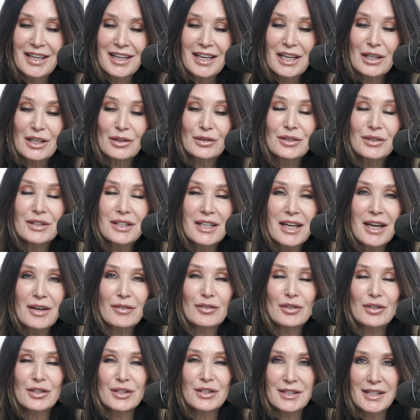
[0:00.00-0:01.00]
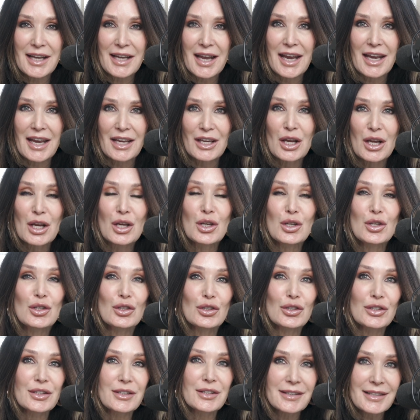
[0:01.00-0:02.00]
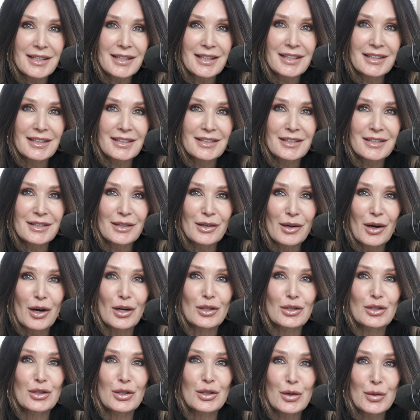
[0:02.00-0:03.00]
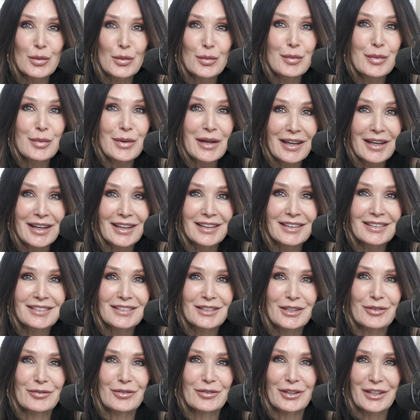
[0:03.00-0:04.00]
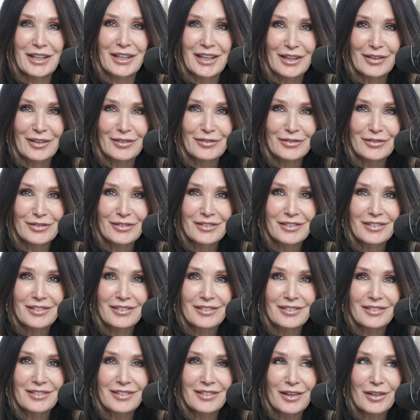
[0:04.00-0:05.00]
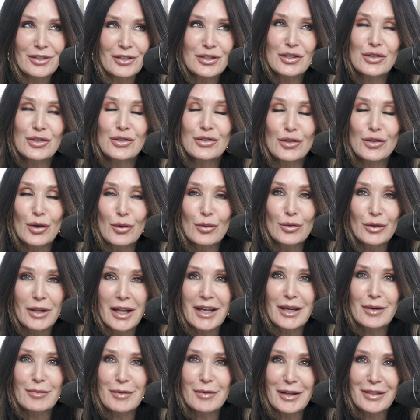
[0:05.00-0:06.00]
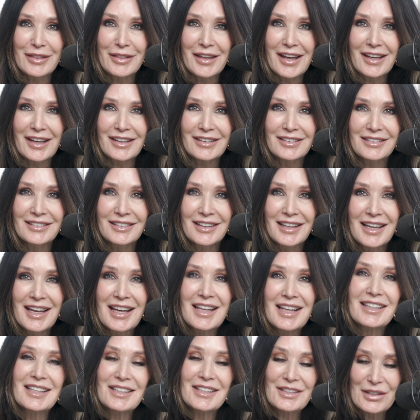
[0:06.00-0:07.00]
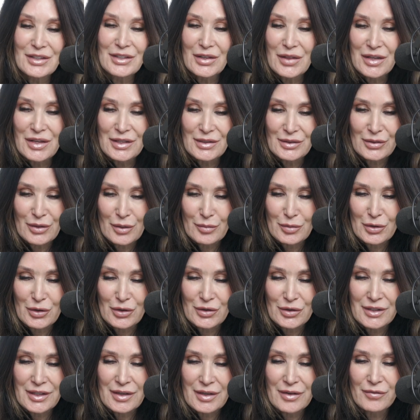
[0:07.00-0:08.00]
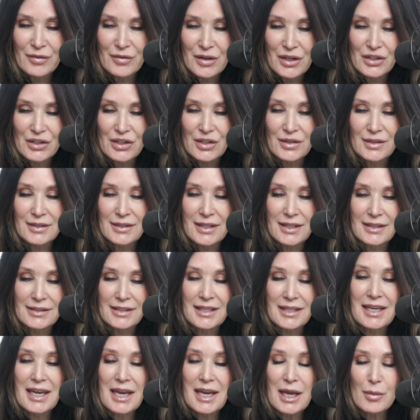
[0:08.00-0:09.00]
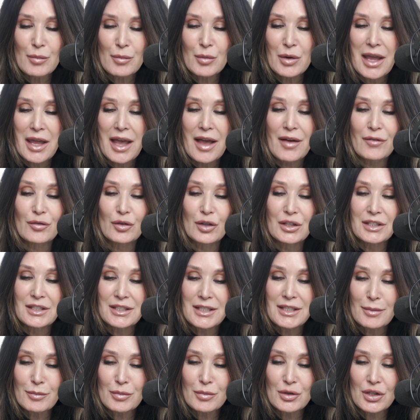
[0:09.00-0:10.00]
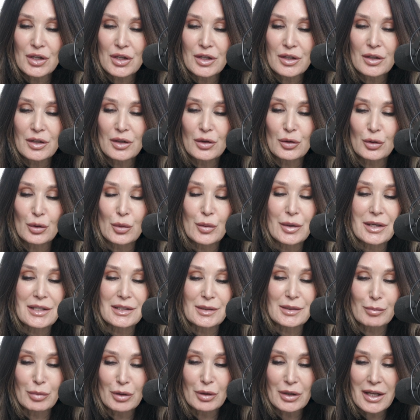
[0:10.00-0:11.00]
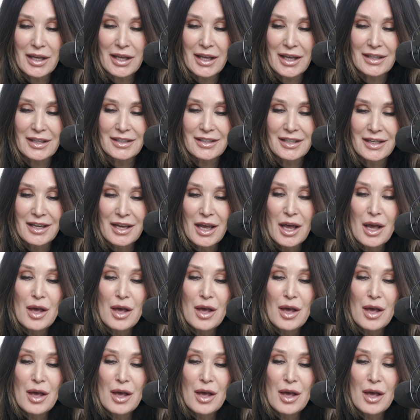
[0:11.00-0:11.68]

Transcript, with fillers: He'll never say, your sins are too big to forgive. Aren't you so glad about that? Listen to these scriptures. Ephesians says, in him we have redemption through his blood,